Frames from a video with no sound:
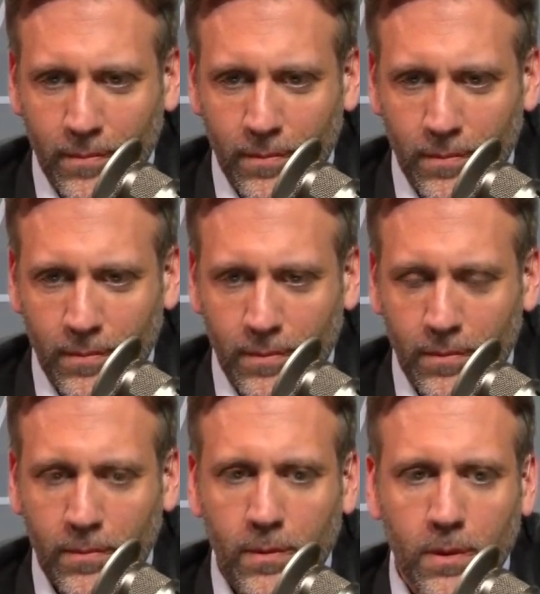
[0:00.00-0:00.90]

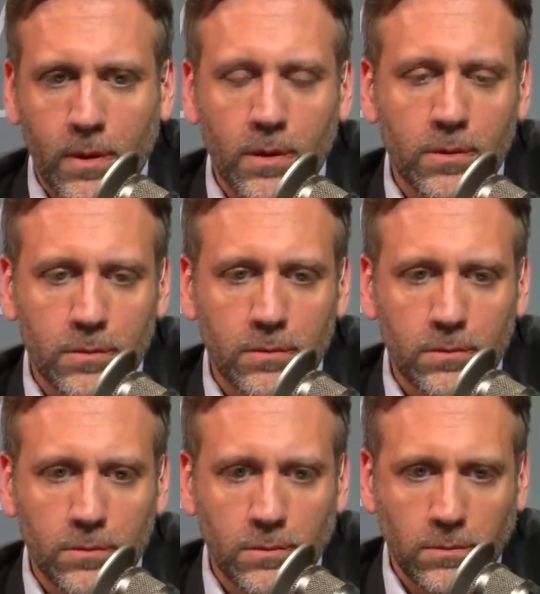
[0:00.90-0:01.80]

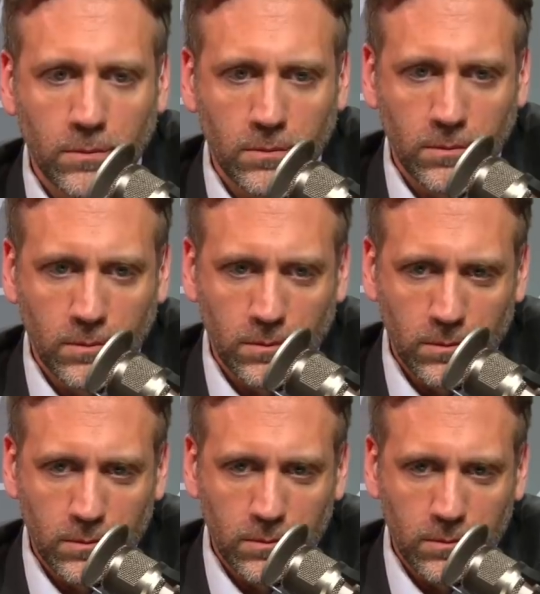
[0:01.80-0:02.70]

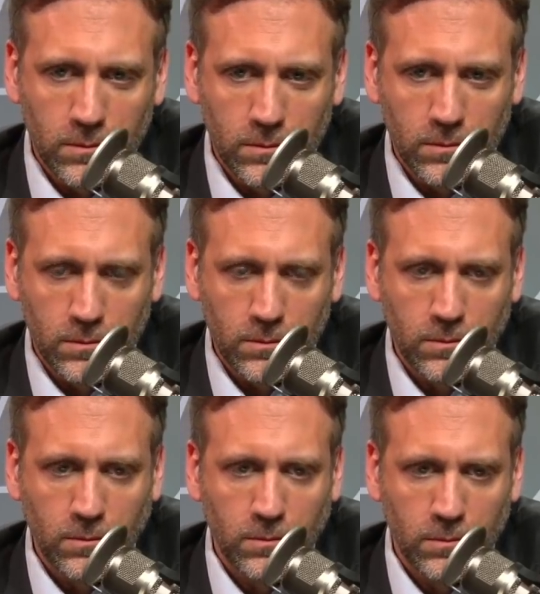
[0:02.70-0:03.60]

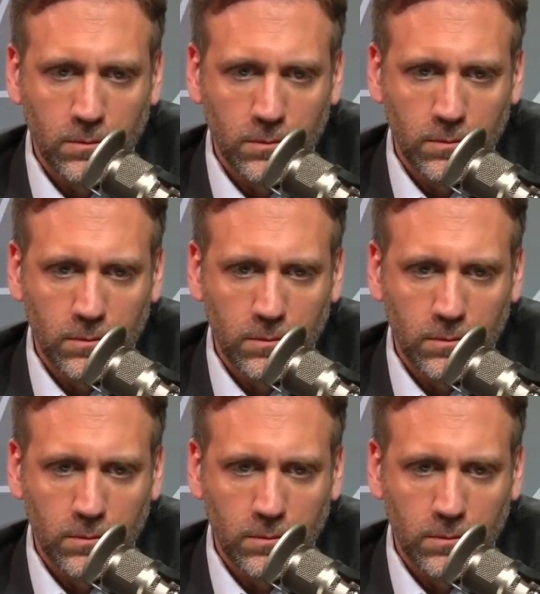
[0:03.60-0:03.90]
[no speech]